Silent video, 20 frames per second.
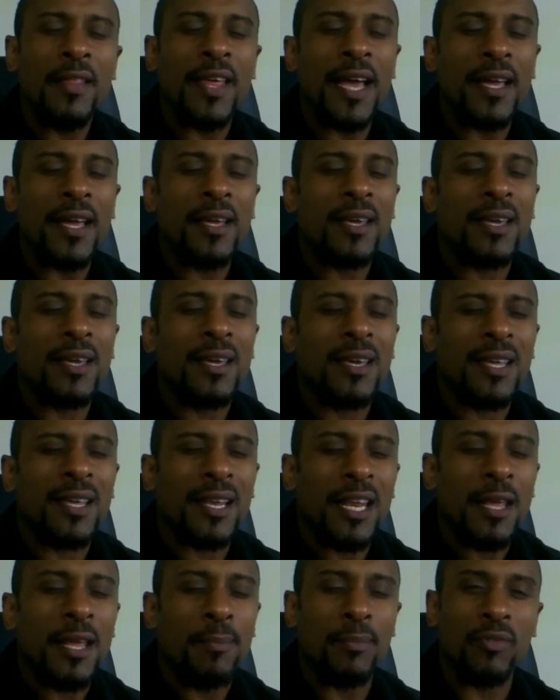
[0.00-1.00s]
That
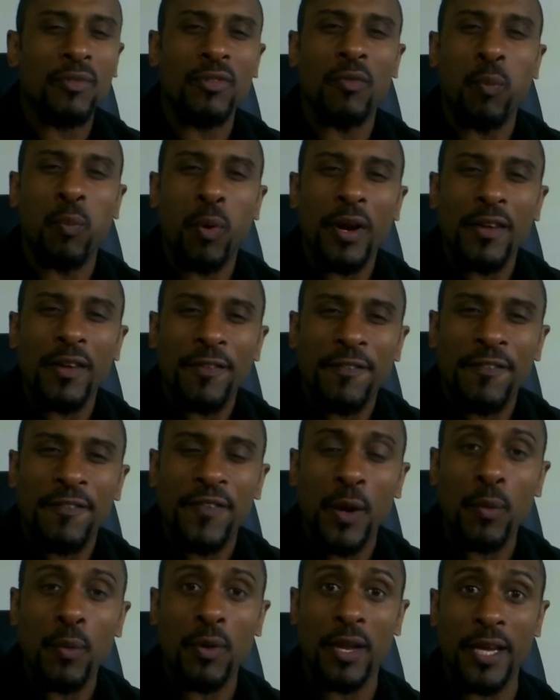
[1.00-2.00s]
glimpse of what it
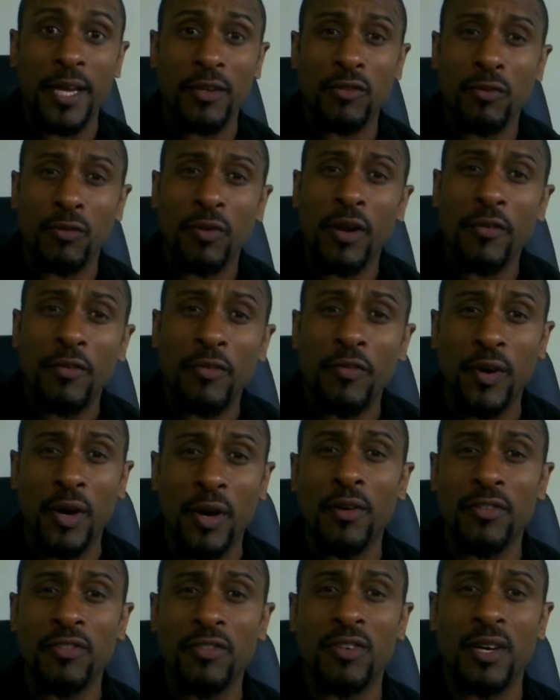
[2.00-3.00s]
felt like to run
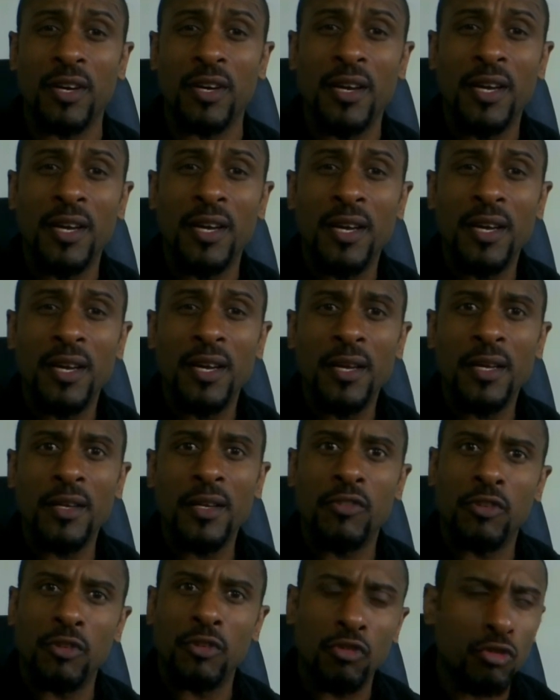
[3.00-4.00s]
faster
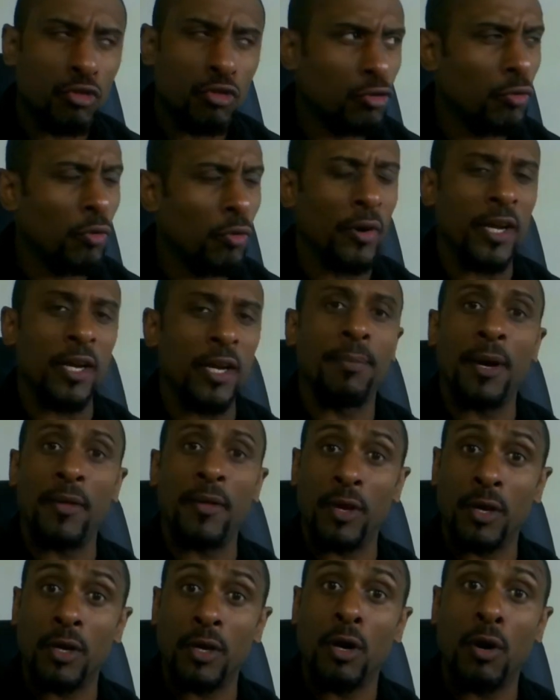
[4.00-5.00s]
is destroyed by
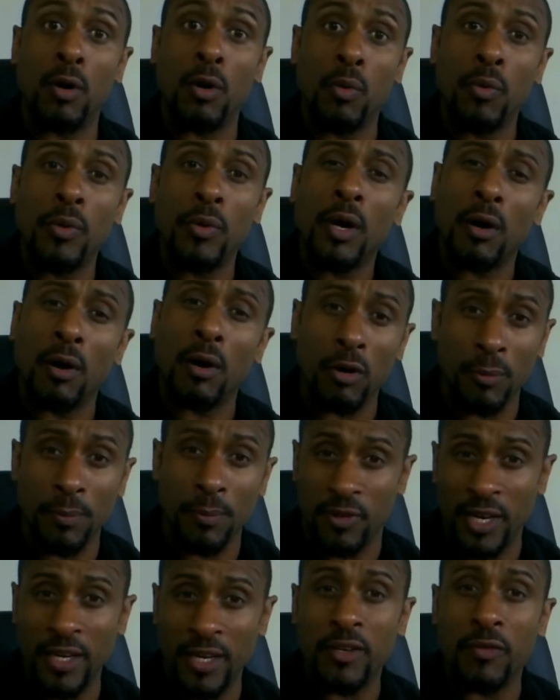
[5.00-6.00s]
the cold, hard,
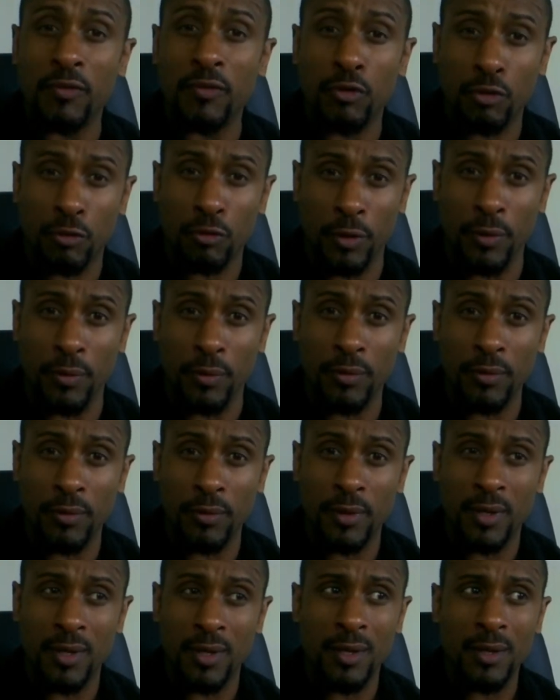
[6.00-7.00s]
objective truth.